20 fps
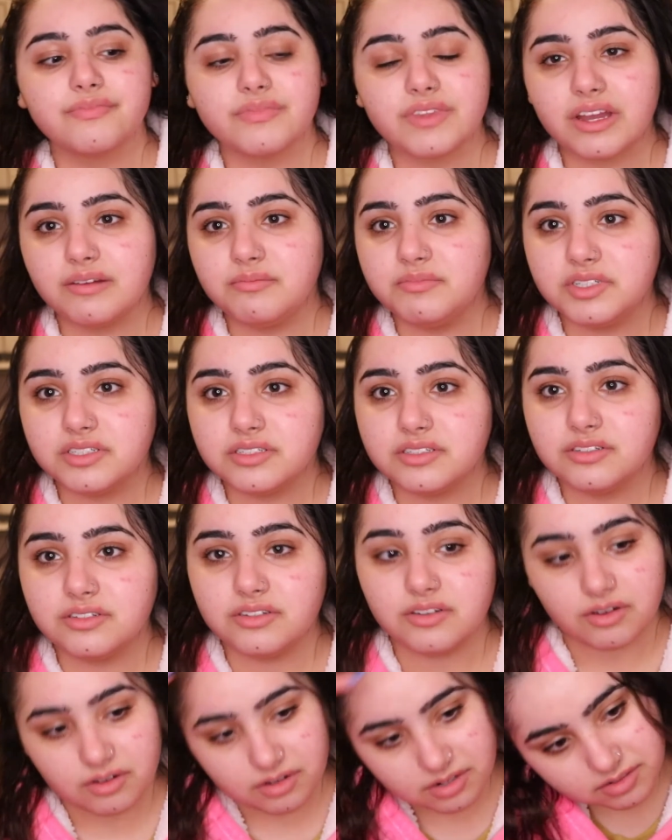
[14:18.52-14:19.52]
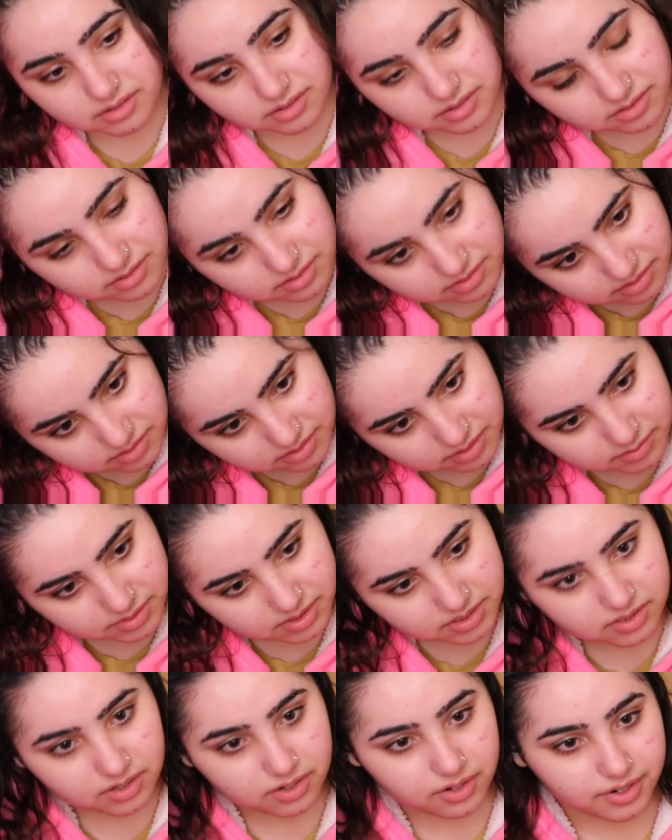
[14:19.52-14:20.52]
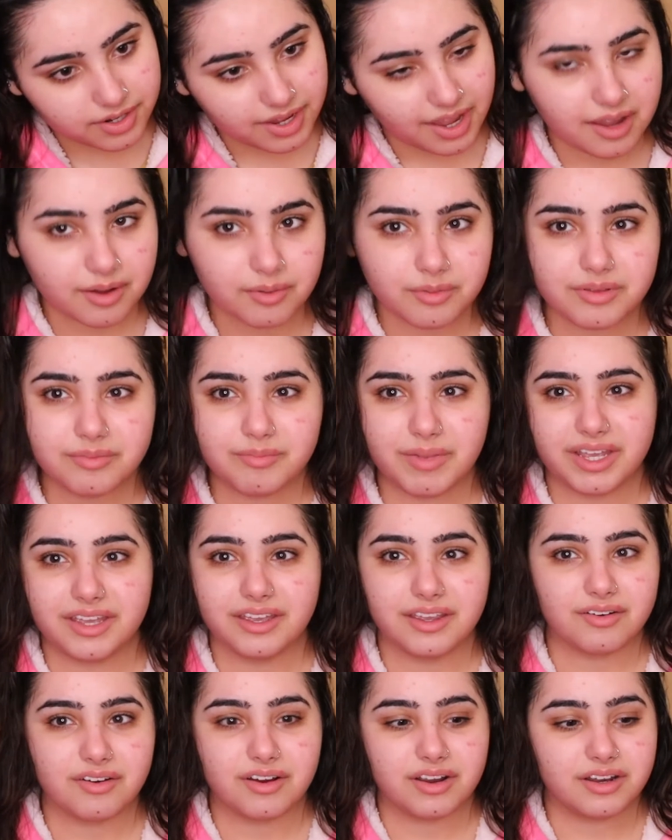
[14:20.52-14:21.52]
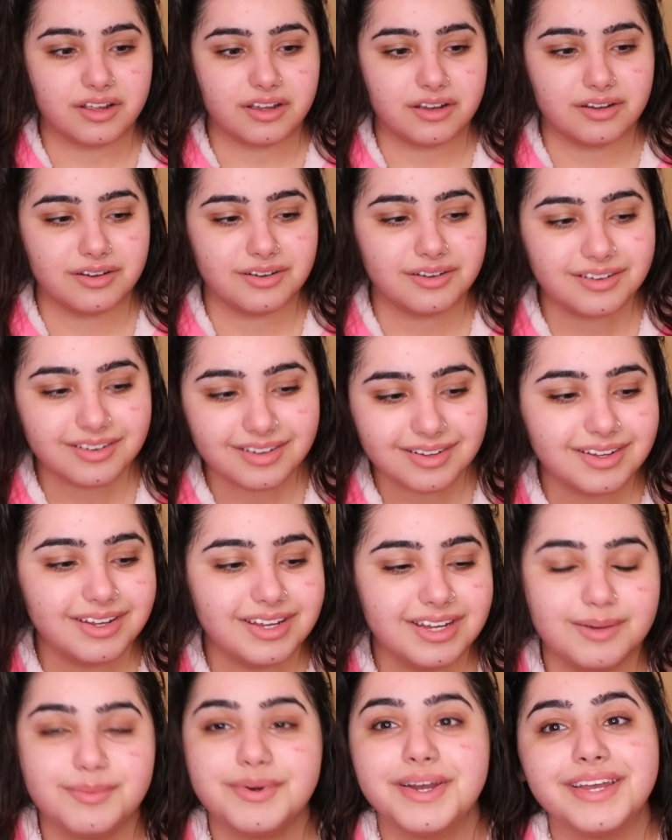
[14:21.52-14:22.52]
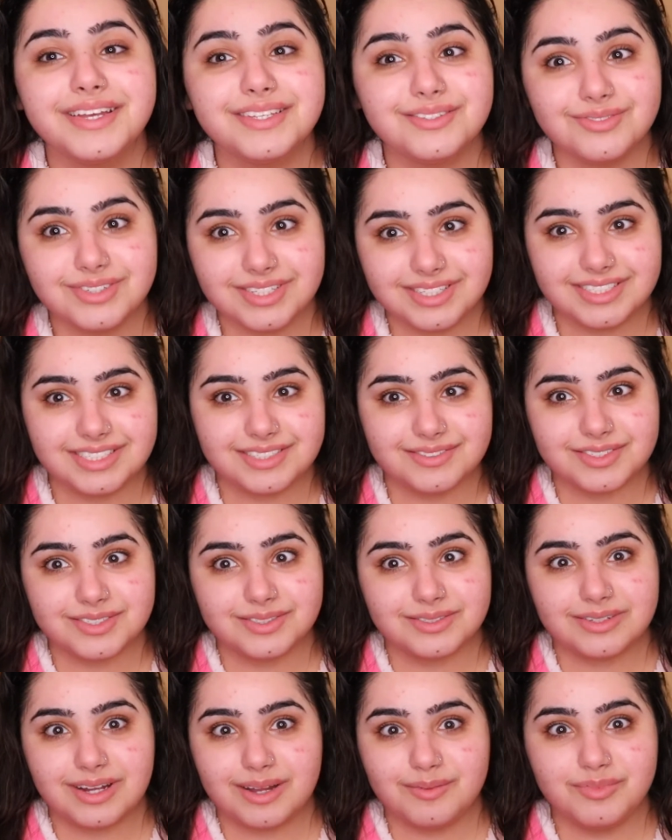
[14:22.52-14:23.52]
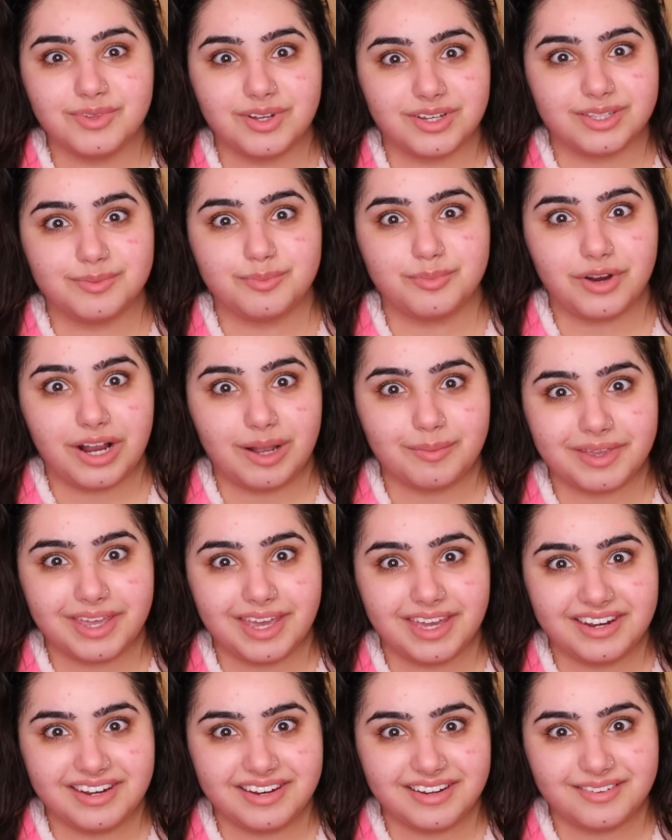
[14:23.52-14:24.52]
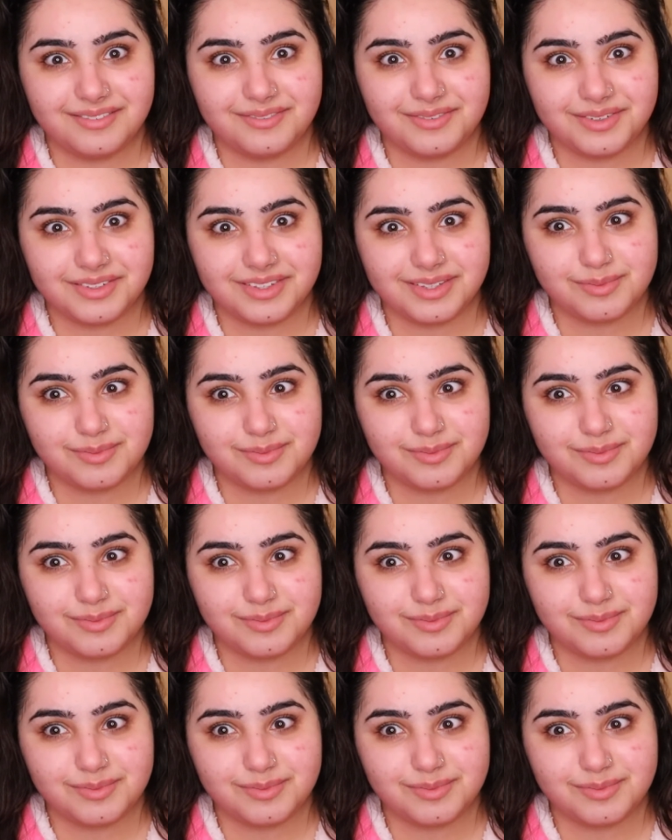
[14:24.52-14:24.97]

I'm just not okay with my hair right now. My hair's really difficult. I'm not the prime candidate for this